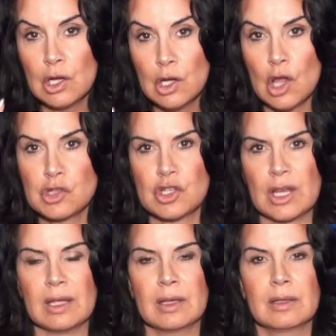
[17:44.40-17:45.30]

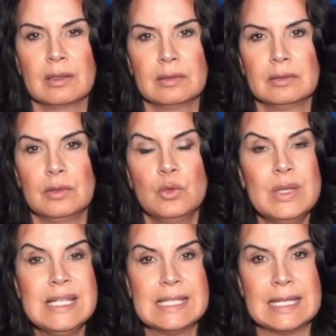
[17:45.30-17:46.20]
logic,
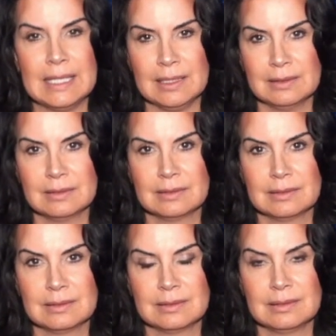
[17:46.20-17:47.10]
reasoning,
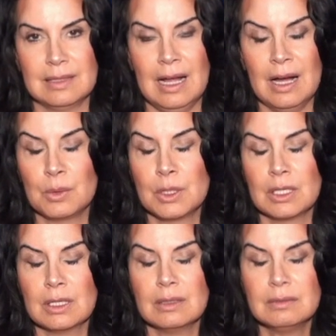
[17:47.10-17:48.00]

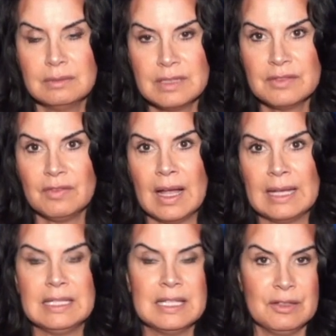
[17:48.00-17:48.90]
our
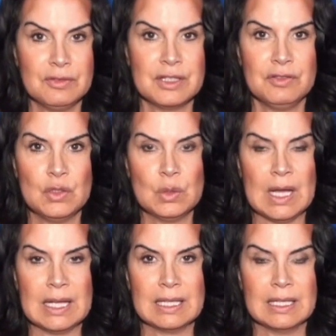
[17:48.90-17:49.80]
divine gift, if you
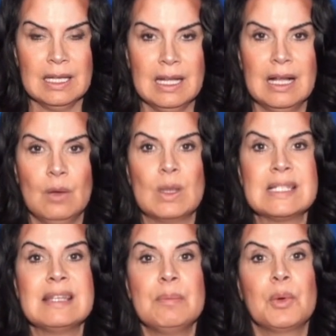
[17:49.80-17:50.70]
like. What
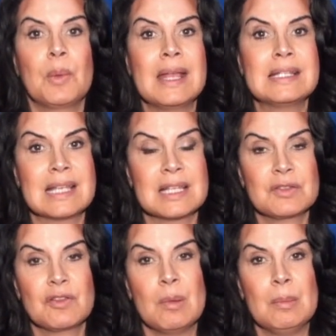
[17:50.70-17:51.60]
separates us
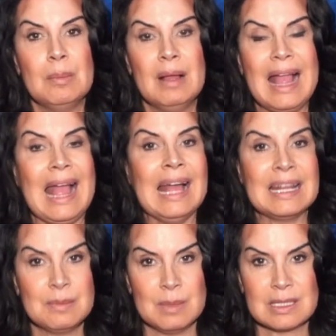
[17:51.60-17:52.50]
from
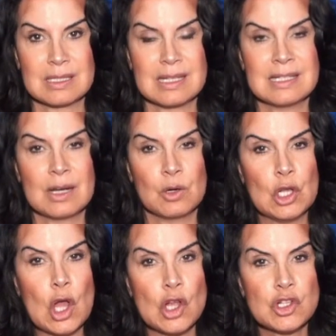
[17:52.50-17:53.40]
animals is our
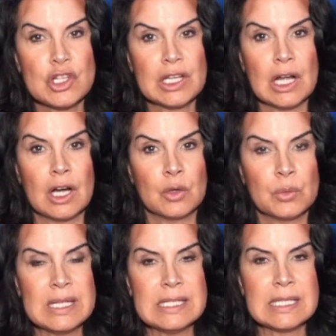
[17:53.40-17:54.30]
logic, our
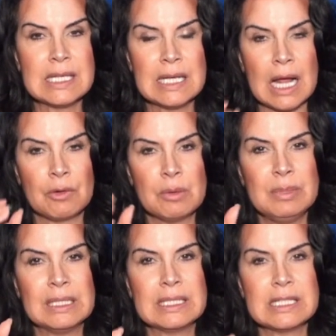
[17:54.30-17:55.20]
reason, our
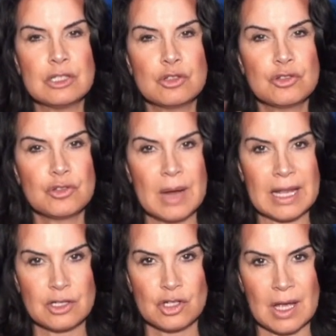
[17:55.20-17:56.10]
ability to
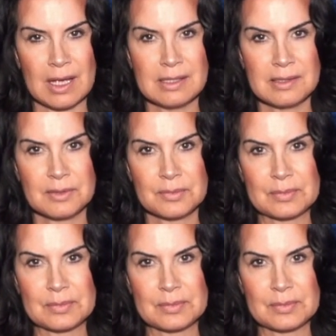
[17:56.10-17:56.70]
strategize.